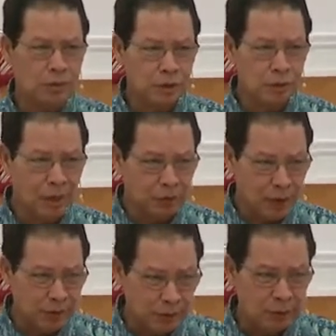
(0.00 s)
You might try
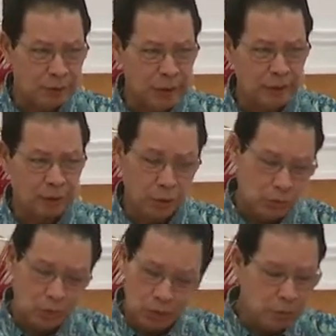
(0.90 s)
to do it again, so
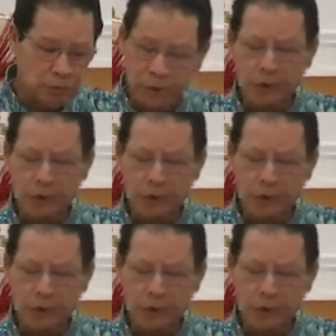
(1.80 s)
don't, don't, do not,